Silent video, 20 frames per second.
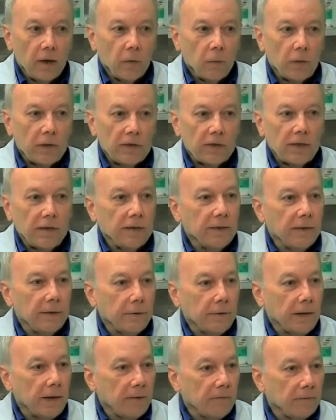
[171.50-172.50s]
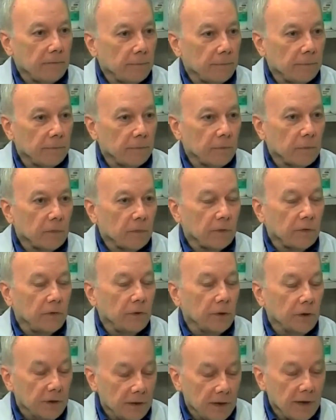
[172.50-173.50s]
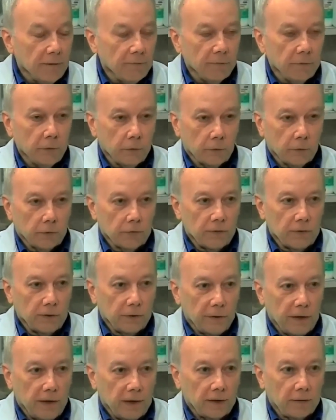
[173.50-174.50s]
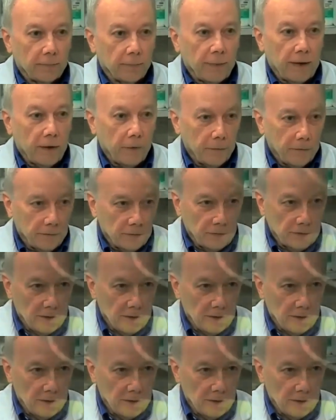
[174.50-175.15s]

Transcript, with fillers: we see that they're not good enough tools, they're not powerful